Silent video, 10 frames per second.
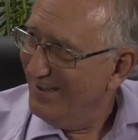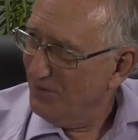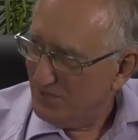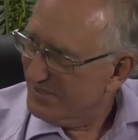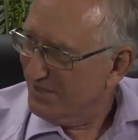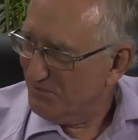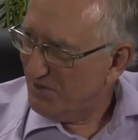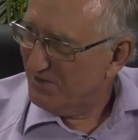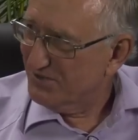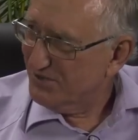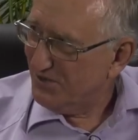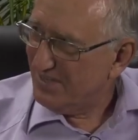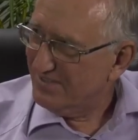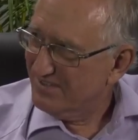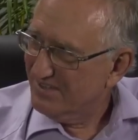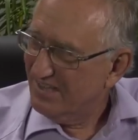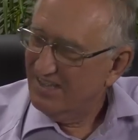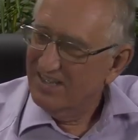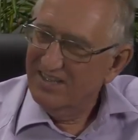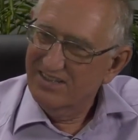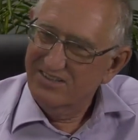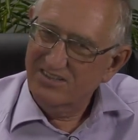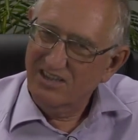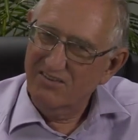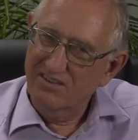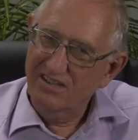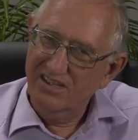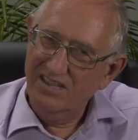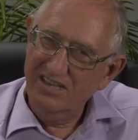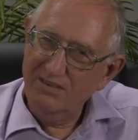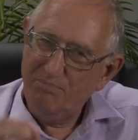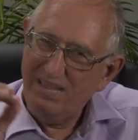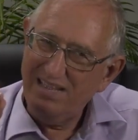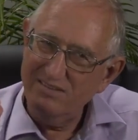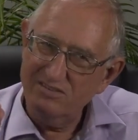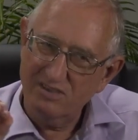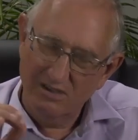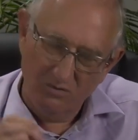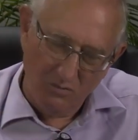It wasn't a moral choice. So it depends on